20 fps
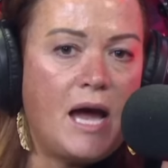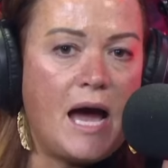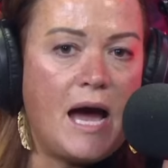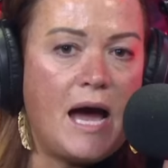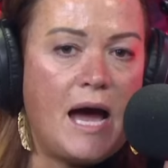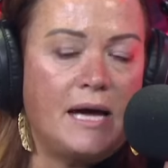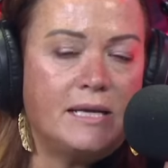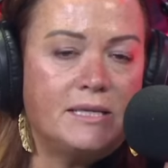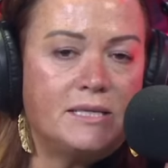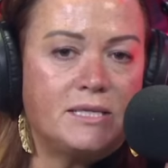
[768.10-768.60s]

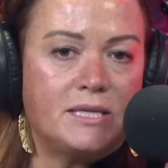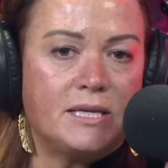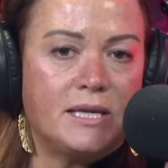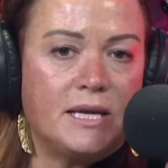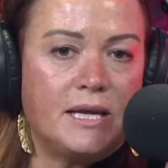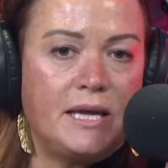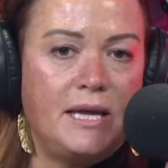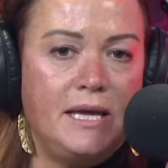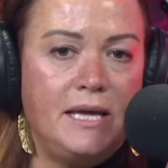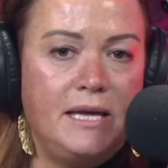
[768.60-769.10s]
and
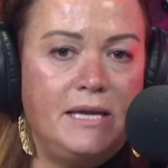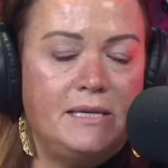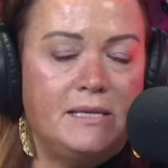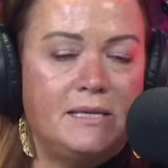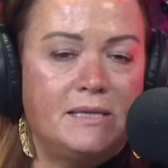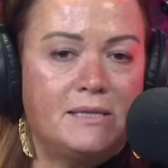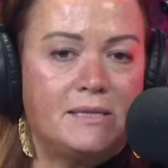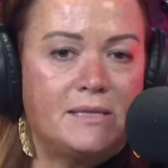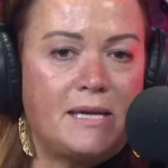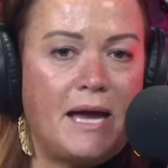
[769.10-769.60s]
he
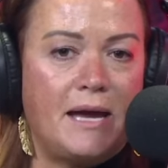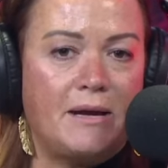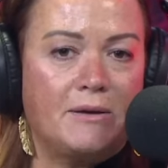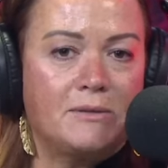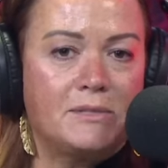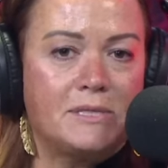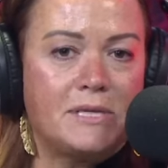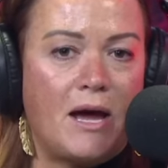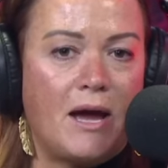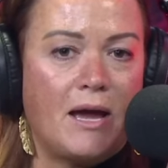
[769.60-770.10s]

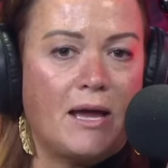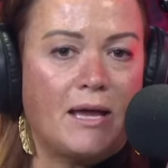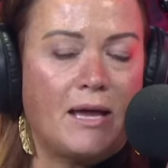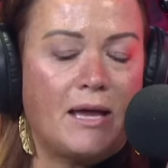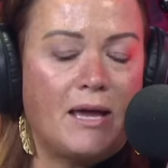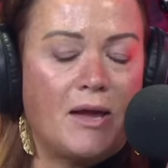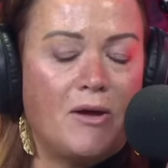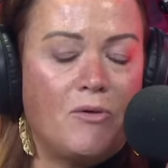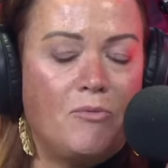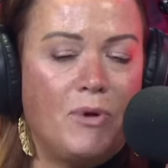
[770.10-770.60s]
sounds like